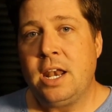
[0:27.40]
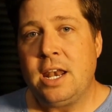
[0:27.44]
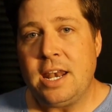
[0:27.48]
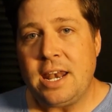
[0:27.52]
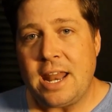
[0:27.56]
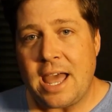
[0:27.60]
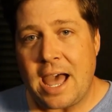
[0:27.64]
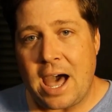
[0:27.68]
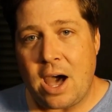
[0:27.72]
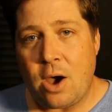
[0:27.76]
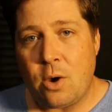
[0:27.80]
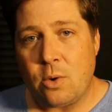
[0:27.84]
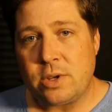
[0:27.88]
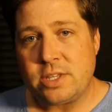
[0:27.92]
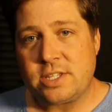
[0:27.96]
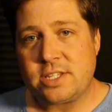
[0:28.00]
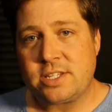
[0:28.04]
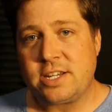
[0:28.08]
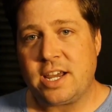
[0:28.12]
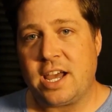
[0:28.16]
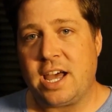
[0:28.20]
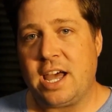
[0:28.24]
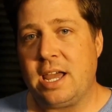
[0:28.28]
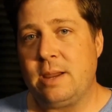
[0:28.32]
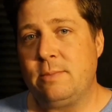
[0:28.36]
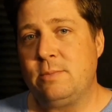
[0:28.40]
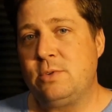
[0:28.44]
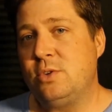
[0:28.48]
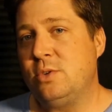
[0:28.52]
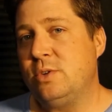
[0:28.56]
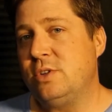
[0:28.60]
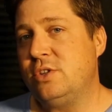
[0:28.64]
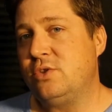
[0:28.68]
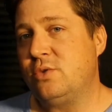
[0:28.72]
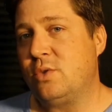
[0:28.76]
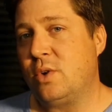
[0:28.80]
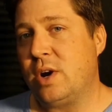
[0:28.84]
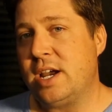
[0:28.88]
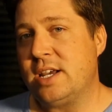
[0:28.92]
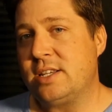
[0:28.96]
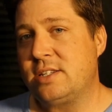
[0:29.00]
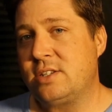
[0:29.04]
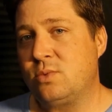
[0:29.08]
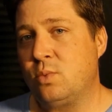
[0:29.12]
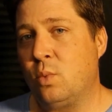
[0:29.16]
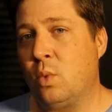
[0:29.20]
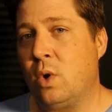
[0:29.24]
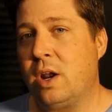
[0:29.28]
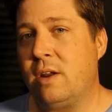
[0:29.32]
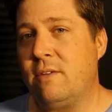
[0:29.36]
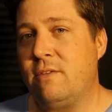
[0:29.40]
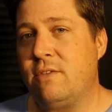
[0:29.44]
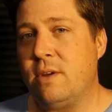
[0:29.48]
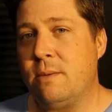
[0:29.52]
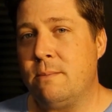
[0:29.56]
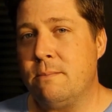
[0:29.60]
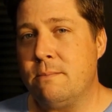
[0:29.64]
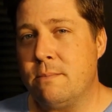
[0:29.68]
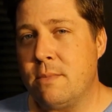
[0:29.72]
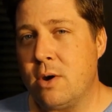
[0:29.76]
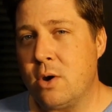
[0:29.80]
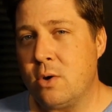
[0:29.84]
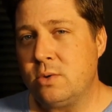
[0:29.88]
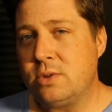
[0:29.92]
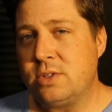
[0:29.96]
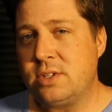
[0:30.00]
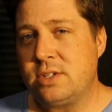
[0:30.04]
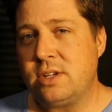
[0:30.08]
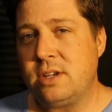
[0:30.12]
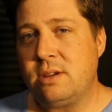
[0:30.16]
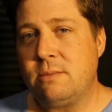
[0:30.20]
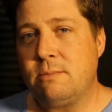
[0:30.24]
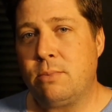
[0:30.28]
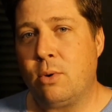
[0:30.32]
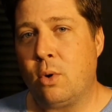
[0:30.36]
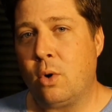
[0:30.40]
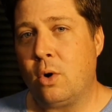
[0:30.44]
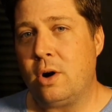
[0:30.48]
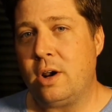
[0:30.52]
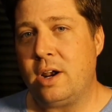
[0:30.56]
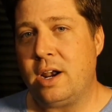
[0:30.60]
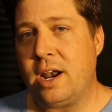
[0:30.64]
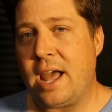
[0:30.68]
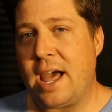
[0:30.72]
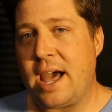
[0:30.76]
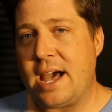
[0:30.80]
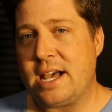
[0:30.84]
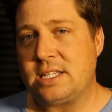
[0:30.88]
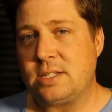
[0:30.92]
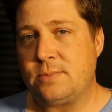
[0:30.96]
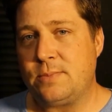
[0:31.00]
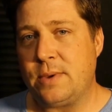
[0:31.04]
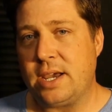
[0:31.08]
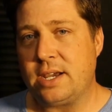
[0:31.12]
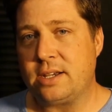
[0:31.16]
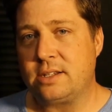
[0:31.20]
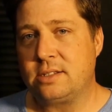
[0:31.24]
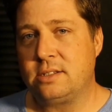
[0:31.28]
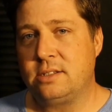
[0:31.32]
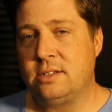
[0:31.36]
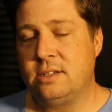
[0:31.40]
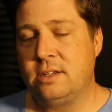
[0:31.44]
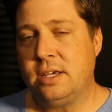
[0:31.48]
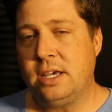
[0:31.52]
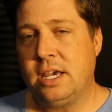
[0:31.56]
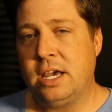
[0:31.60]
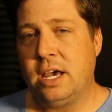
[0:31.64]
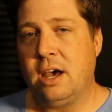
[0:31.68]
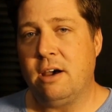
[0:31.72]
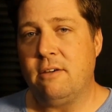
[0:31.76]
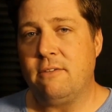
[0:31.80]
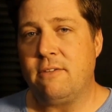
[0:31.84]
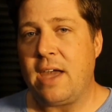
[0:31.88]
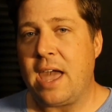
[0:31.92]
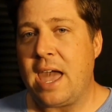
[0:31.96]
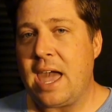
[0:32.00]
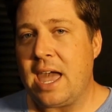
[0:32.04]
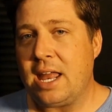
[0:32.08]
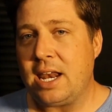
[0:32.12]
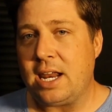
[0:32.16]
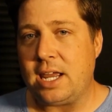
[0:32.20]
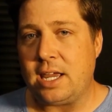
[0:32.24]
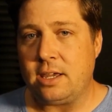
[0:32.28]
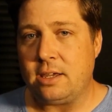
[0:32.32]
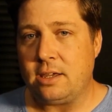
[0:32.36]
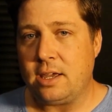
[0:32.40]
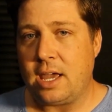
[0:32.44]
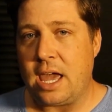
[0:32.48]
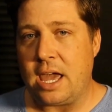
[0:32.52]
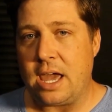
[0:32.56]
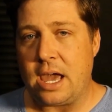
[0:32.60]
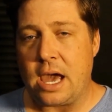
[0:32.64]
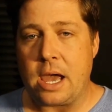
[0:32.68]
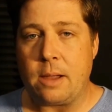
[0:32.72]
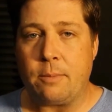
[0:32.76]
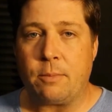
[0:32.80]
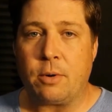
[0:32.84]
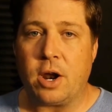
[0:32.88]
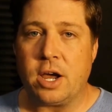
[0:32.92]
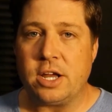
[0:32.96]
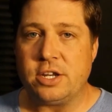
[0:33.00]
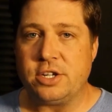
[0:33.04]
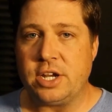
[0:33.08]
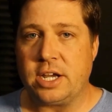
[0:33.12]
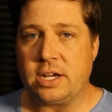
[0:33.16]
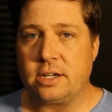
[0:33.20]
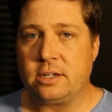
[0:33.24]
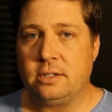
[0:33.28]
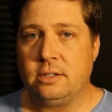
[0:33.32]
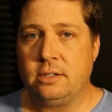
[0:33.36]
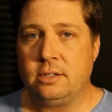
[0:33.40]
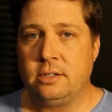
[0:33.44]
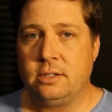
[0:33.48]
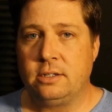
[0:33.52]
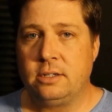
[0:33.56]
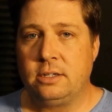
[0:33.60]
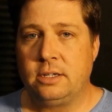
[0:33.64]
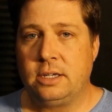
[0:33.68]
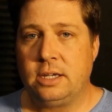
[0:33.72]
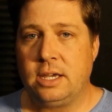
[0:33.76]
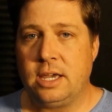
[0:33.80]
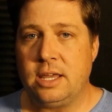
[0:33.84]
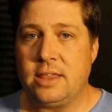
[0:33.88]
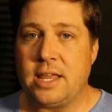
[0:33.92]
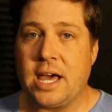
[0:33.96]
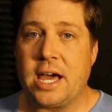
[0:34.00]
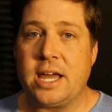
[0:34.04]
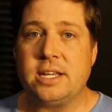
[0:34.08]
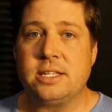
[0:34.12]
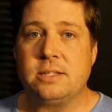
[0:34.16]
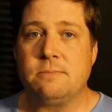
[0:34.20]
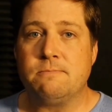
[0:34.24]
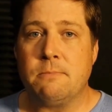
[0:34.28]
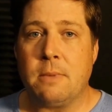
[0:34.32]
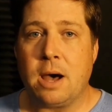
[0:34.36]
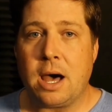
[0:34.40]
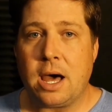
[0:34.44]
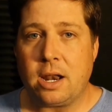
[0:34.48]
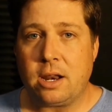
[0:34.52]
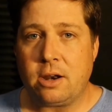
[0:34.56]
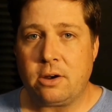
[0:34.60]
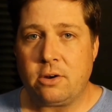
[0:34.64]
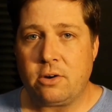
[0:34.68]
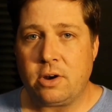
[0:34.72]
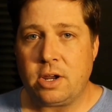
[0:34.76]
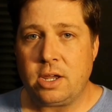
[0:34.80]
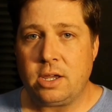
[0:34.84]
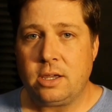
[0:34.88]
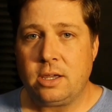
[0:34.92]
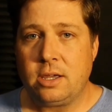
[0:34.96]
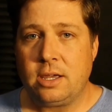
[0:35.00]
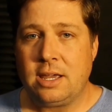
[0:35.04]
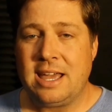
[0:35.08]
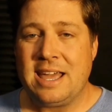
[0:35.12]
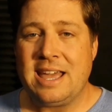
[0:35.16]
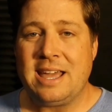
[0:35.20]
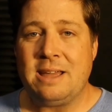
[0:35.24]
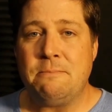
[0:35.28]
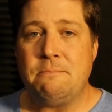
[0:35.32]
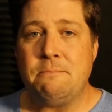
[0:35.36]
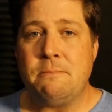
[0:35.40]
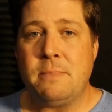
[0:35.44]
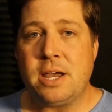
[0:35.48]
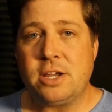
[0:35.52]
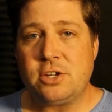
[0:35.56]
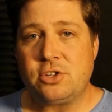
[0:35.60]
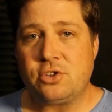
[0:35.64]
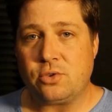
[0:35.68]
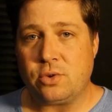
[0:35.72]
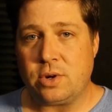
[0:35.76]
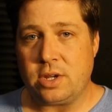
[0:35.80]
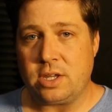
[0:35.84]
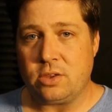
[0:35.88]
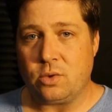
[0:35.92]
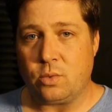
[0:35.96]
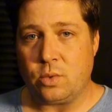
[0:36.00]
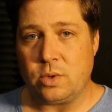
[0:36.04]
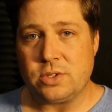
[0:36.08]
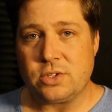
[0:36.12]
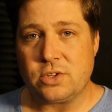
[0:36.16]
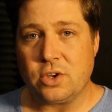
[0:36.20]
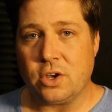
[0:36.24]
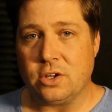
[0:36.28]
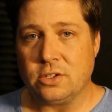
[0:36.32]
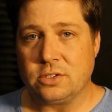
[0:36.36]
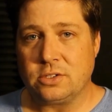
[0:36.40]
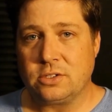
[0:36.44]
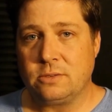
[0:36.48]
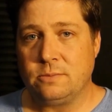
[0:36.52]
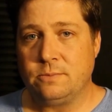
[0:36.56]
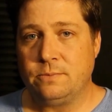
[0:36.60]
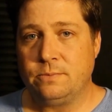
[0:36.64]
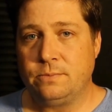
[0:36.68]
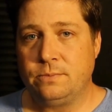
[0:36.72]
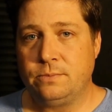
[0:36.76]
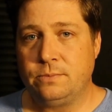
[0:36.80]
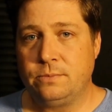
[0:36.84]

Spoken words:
Now it's time to address one of the most important aspects of any AI project, and that is monitoring and measuring the results.